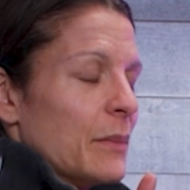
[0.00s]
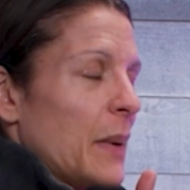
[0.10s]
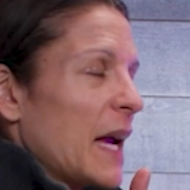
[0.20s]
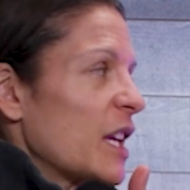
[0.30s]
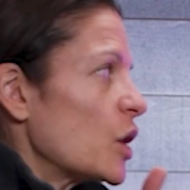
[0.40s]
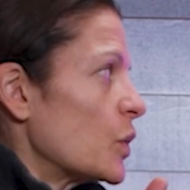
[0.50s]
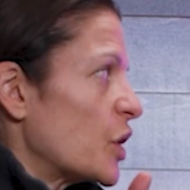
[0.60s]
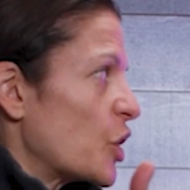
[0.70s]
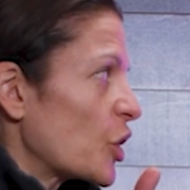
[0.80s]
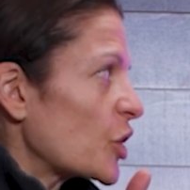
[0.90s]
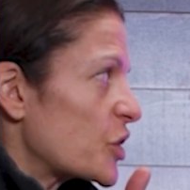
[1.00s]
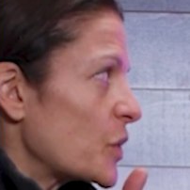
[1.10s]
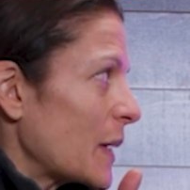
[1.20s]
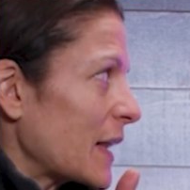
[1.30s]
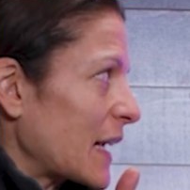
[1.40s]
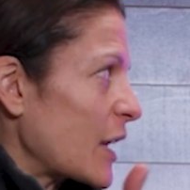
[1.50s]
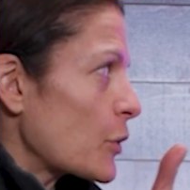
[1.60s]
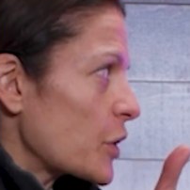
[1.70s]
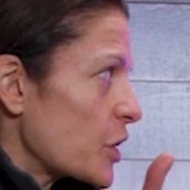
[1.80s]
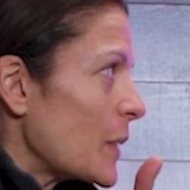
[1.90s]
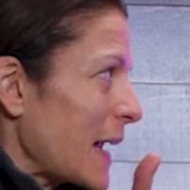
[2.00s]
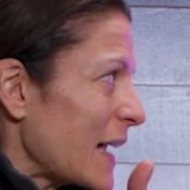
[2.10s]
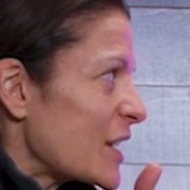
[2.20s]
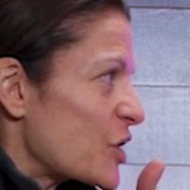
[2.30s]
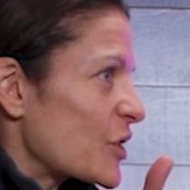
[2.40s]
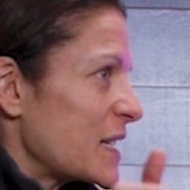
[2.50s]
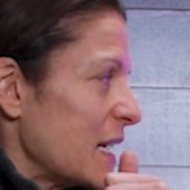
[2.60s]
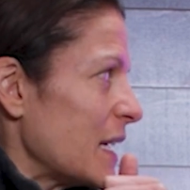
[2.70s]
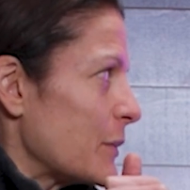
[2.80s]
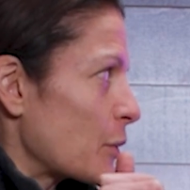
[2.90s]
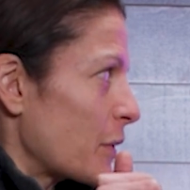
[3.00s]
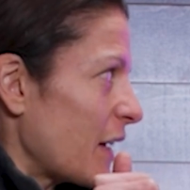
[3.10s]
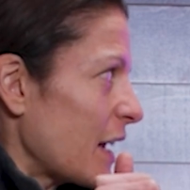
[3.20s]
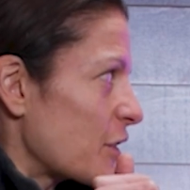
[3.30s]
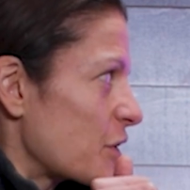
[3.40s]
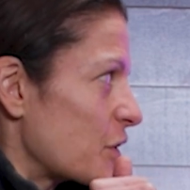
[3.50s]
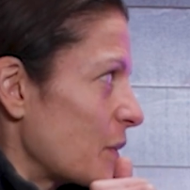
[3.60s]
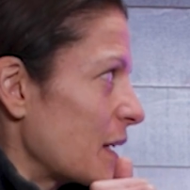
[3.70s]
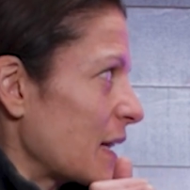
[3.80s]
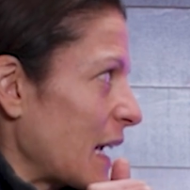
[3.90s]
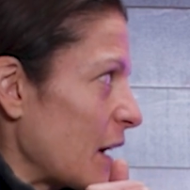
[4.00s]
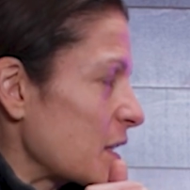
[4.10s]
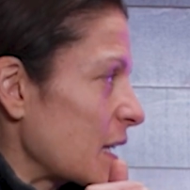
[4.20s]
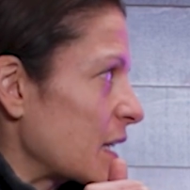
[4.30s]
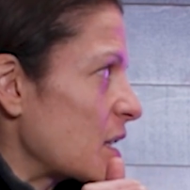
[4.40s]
By you're doing you and your team, your providers are doing the counseling.